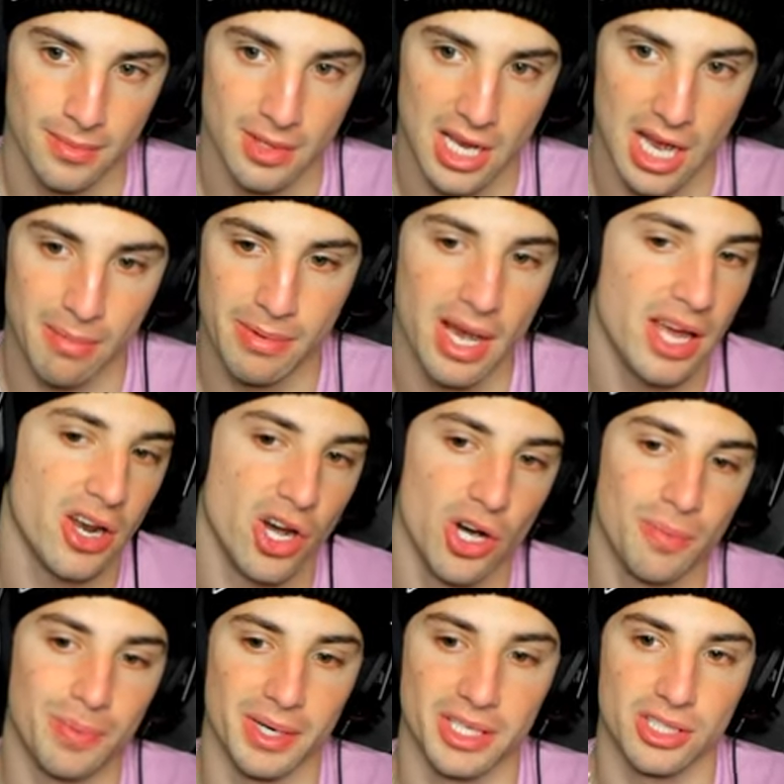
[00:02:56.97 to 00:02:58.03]
I'm kind of
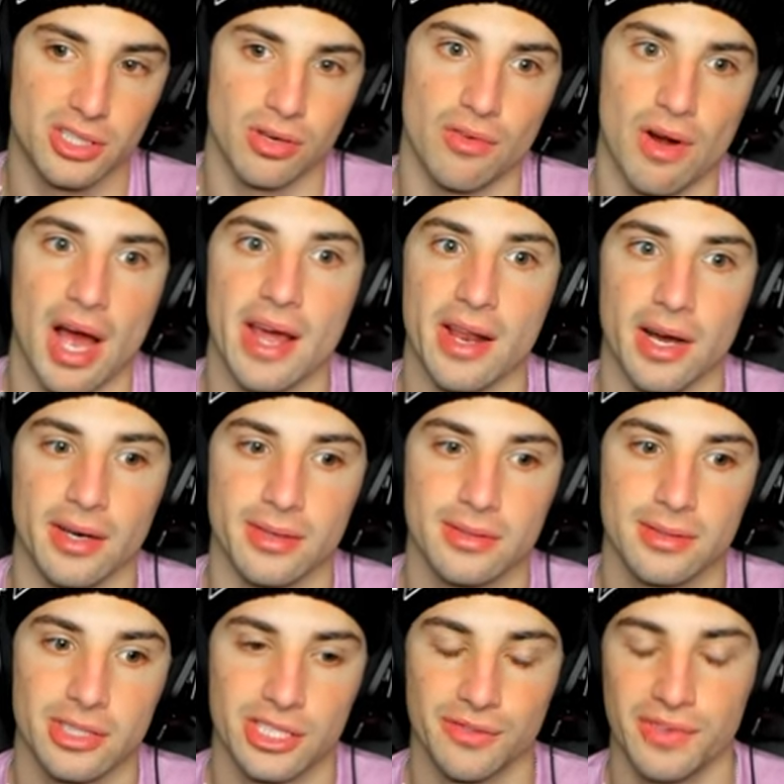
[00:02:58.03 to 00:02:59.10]
hoping it's Koraidon,
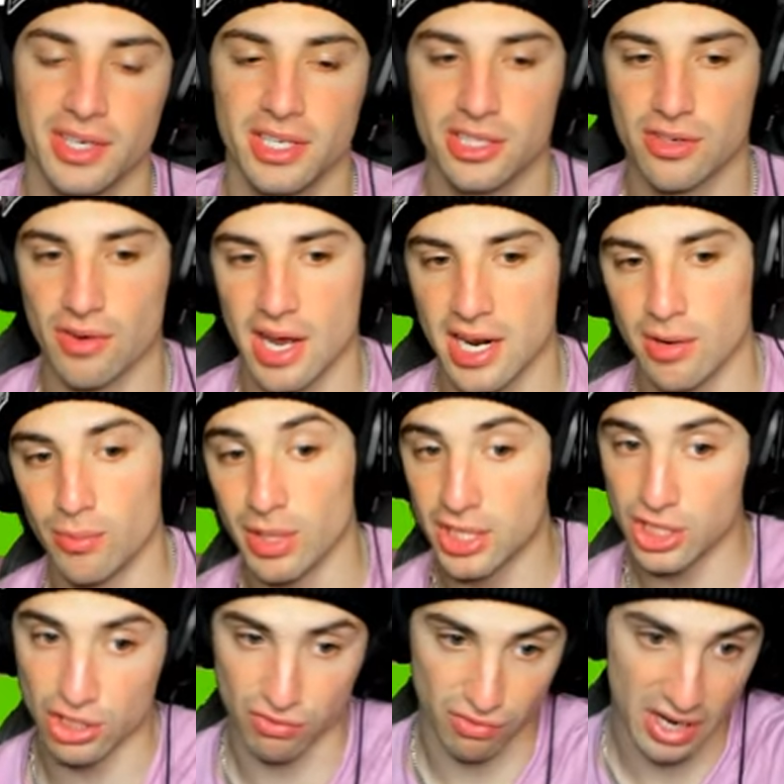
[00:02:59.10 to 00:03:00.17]
because if it is Koraidon, we can
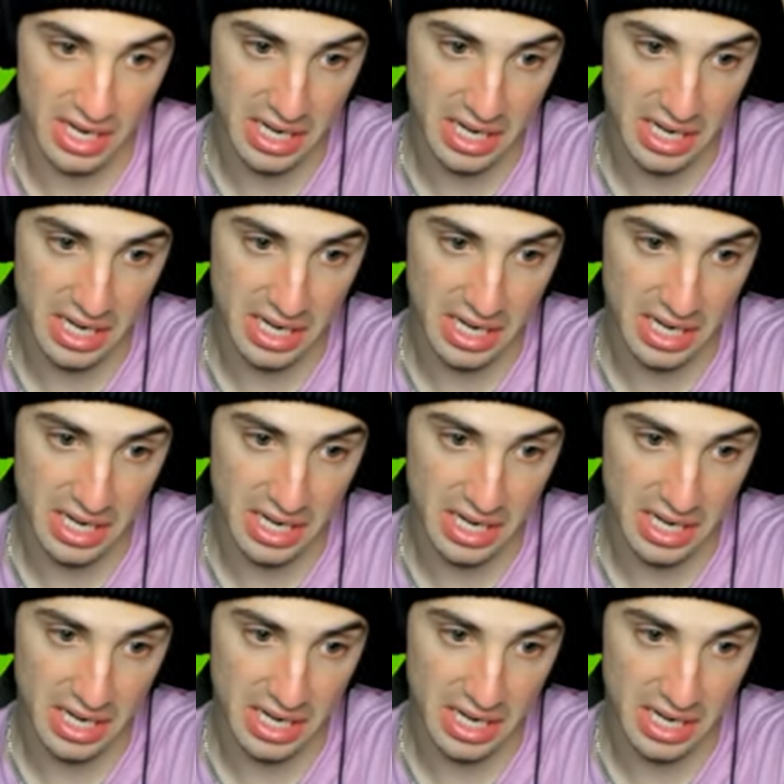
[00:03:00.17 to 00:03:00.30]
just Rain